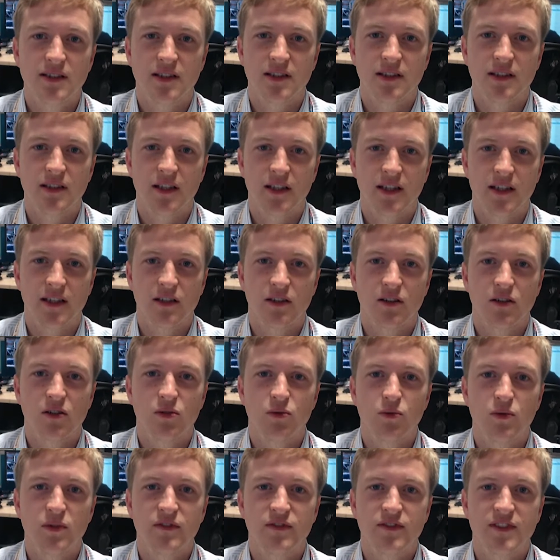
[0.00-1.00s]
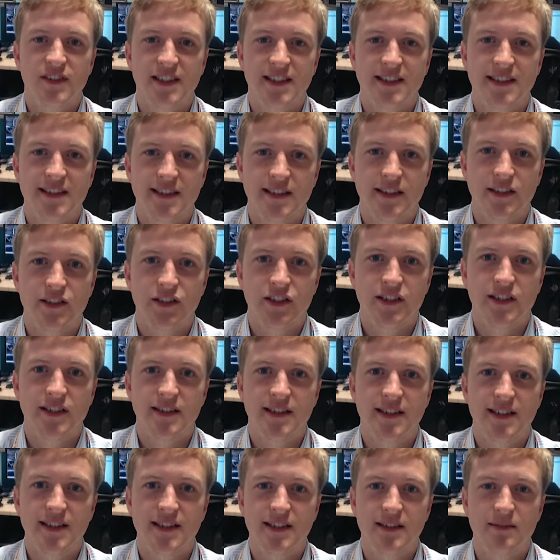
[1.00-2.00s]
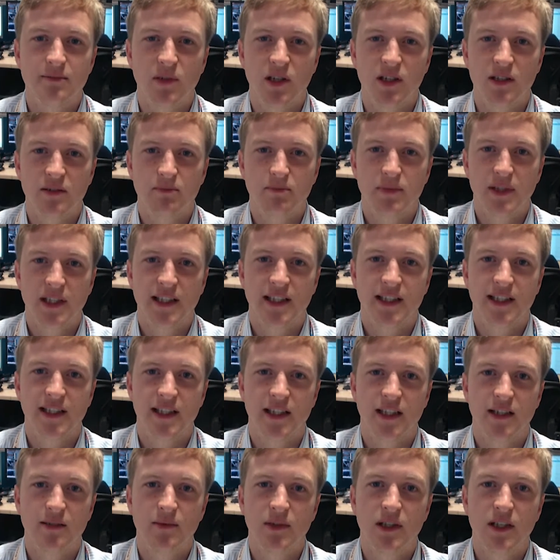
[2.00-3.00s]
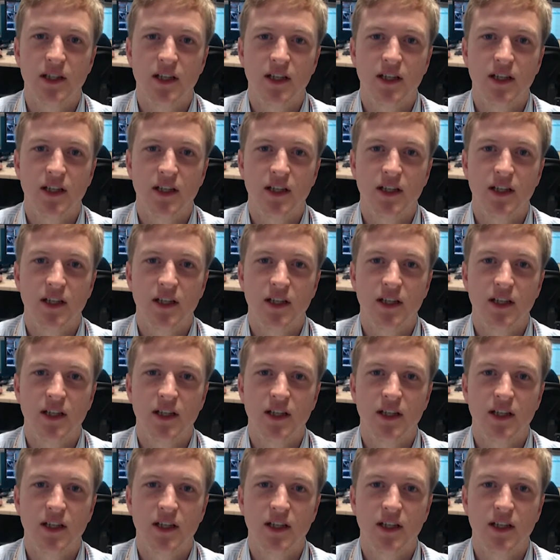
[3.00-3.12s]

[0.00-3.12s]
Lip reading: and along with CCGT demand picking up